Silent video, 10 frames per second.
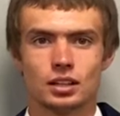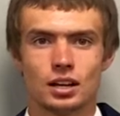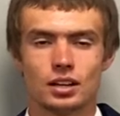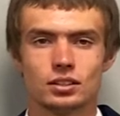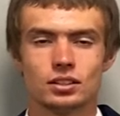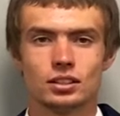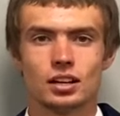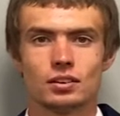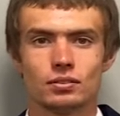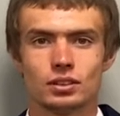I do a lot
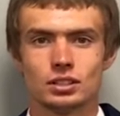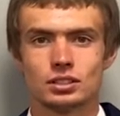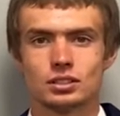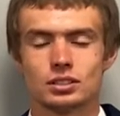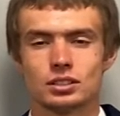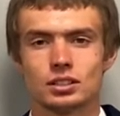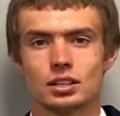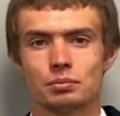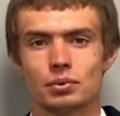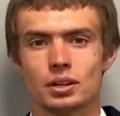of research
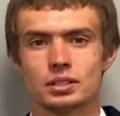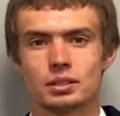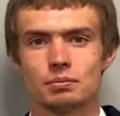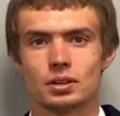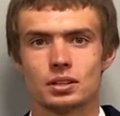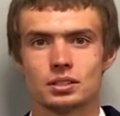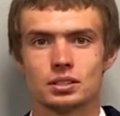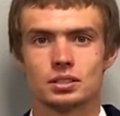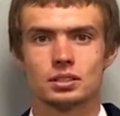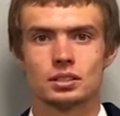and price
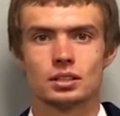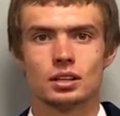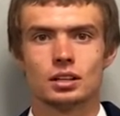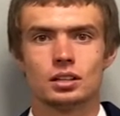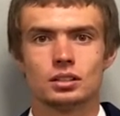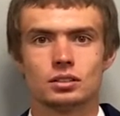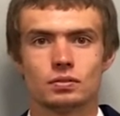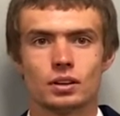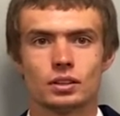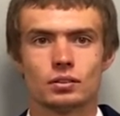comparisons to
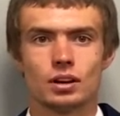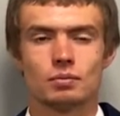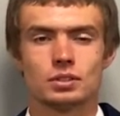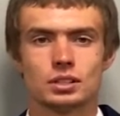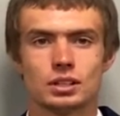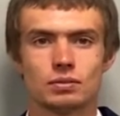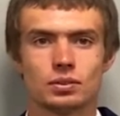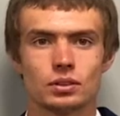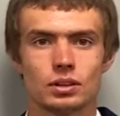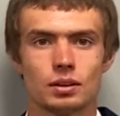find the right machine for
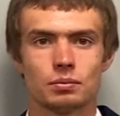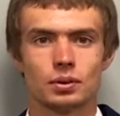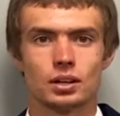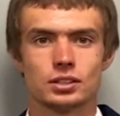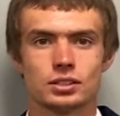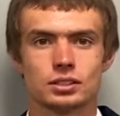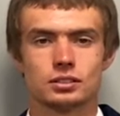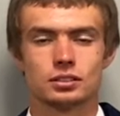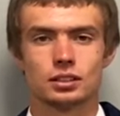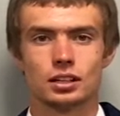the right price,
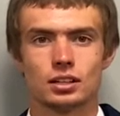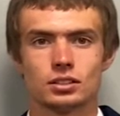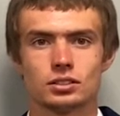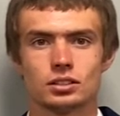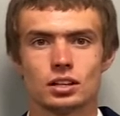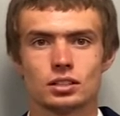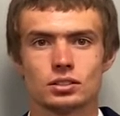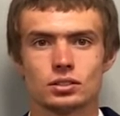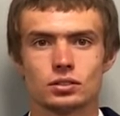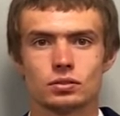and I also try to
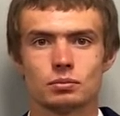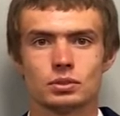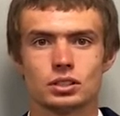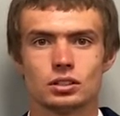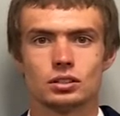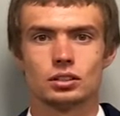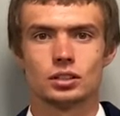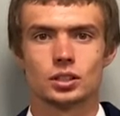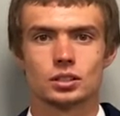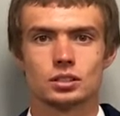search for machinery on
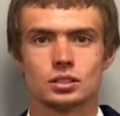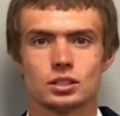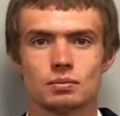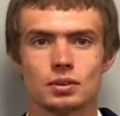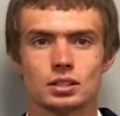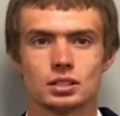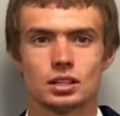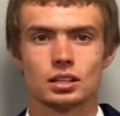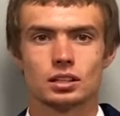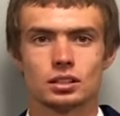auctions in my
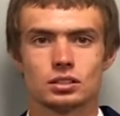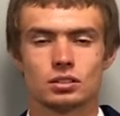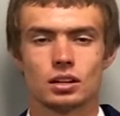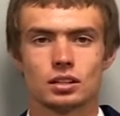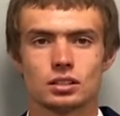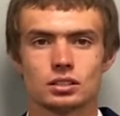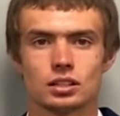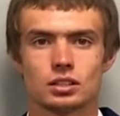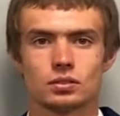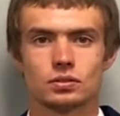state and the surrounding
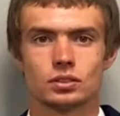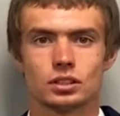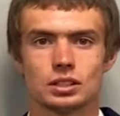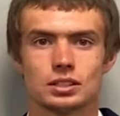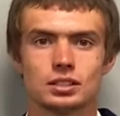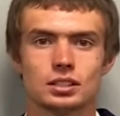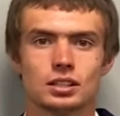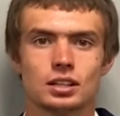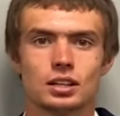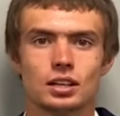states for deals.
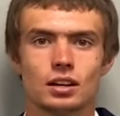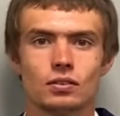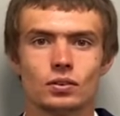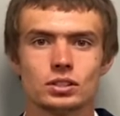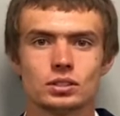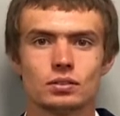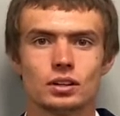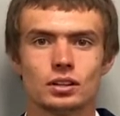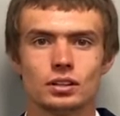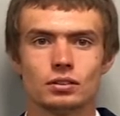Every once in a
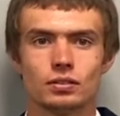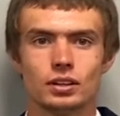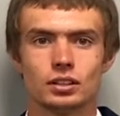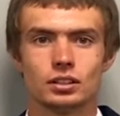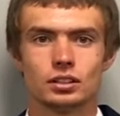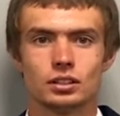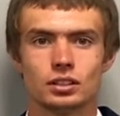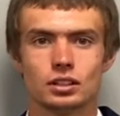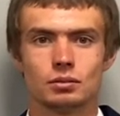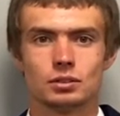while I will find a good deal
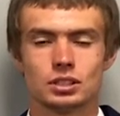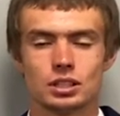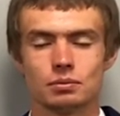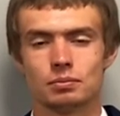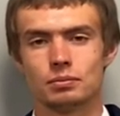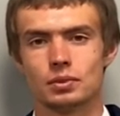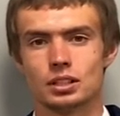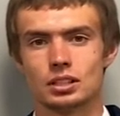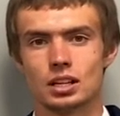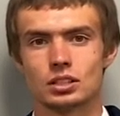on a machine, but it
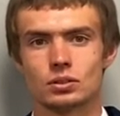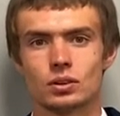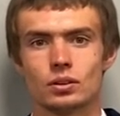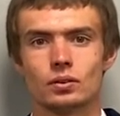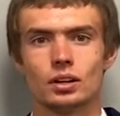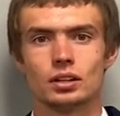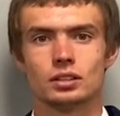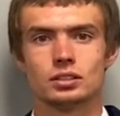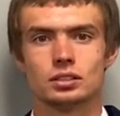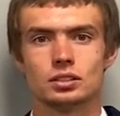takes quite a while
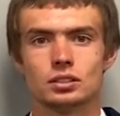to